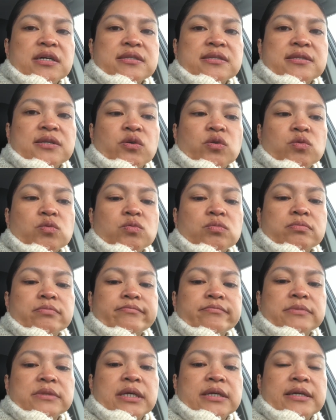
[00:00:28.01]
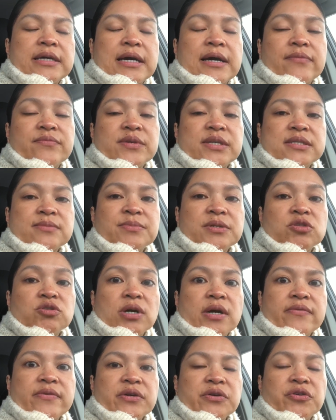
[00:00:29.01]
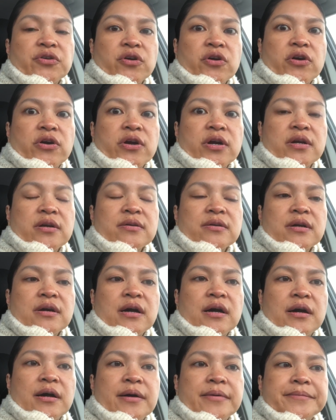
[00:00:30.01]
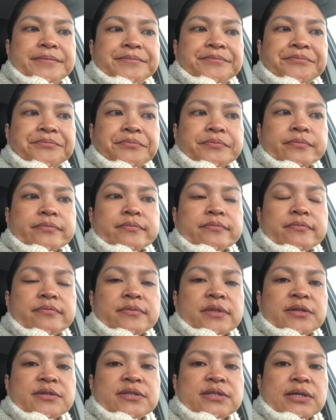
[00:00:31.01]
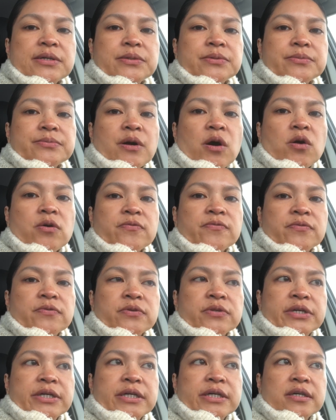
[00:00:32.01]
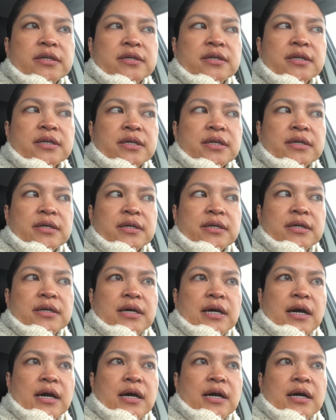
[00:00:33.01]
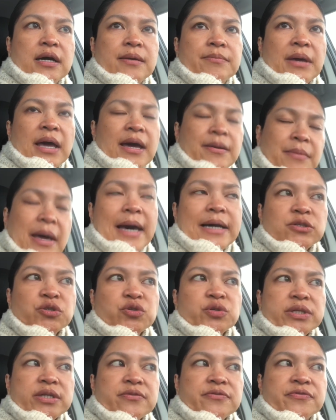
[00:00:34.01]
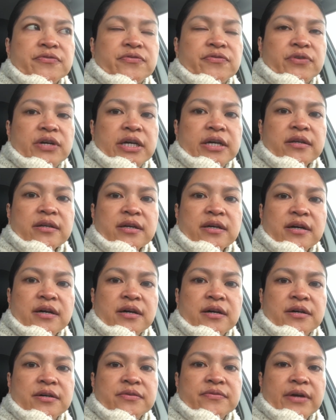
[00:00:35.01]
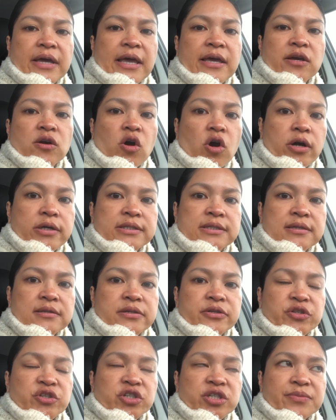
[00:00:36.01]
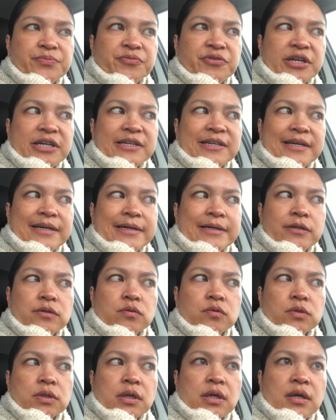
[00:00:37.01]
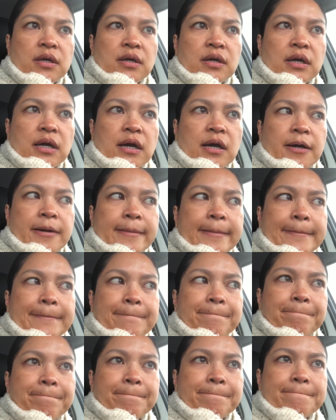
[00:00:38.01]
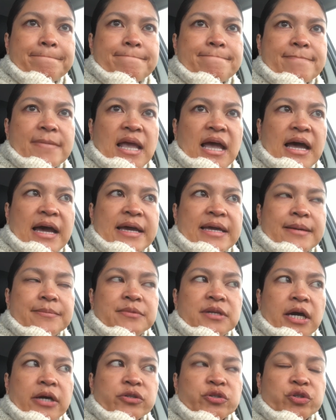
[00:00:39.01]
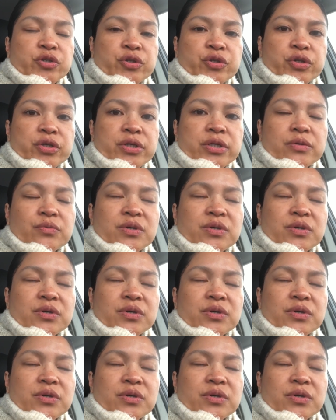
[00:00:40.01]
So yeah, I've just been driving her car. So hopefully, I'm actually in front of a car dealership right now. I am not sure.